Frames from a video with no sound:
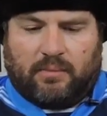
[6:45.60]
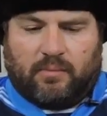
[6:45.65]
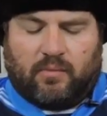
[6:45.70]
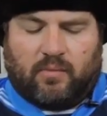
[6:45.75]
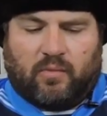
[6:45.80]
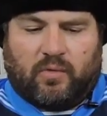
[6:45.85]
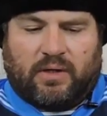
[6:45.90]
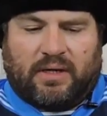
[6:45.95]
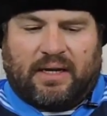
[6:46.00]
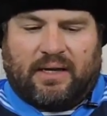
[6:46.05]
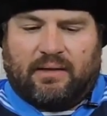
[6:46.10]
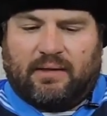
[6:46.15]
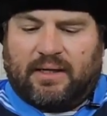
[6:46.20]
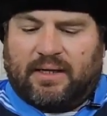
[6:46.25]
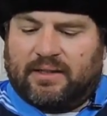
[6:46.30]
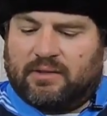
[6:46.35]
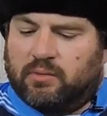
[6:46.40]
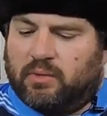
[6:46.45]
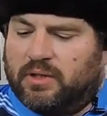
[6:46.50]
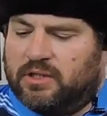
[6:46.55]
What I
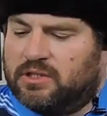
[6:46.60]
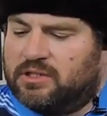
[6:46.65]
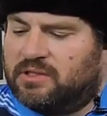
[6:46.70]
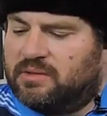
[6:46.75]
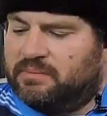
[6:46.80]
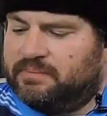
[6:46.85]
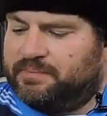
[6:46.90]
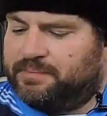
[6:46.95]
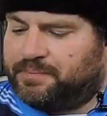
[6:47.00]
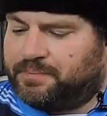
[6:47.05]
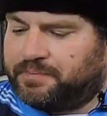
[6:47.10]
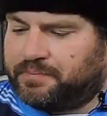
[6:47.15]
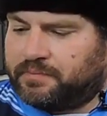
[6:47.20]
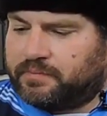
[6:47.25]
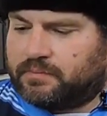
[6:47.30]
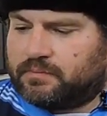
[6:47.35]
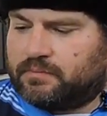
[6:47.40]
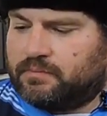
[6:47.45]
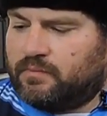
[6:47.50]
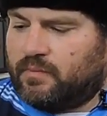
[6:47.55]
liked was,
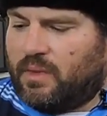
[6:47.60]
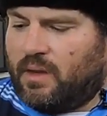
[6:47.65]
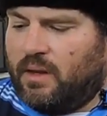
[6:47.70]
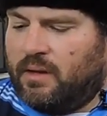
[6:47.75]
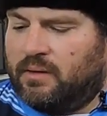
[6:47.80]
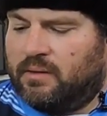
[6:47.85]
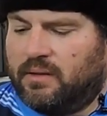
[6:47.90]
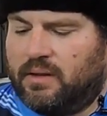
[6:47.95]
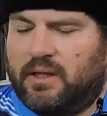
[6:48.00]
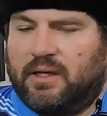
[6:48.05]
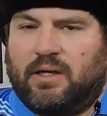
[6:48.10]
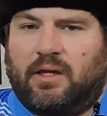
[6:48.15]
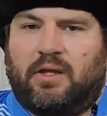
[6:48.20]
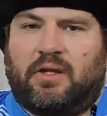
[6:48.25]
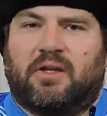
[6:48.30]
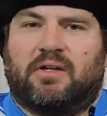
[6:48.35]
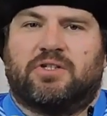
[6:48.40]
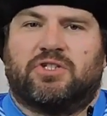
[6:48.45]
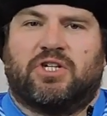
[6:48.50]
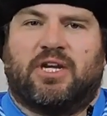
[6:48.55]
you
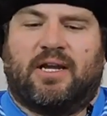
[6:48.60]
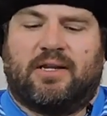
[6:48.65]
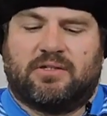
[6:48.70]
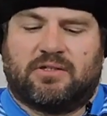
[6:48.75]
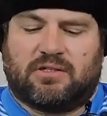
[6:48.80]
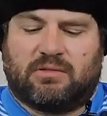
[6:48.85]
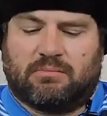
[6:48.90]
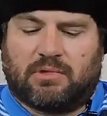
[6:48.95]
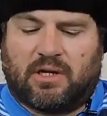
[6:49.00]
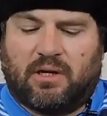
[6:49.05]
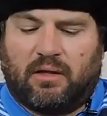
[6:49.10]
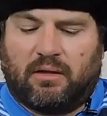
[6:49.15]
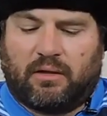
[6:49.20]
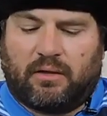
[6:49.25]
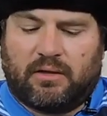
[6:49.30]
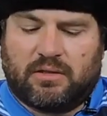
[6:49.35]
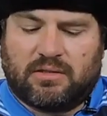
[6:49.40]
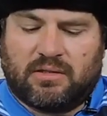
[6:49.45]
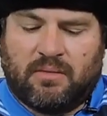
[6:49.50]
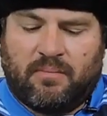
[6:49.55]
could change some
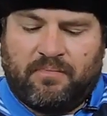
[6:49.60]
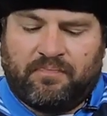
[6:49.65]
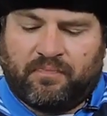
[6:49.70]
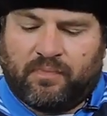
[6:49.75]
colors,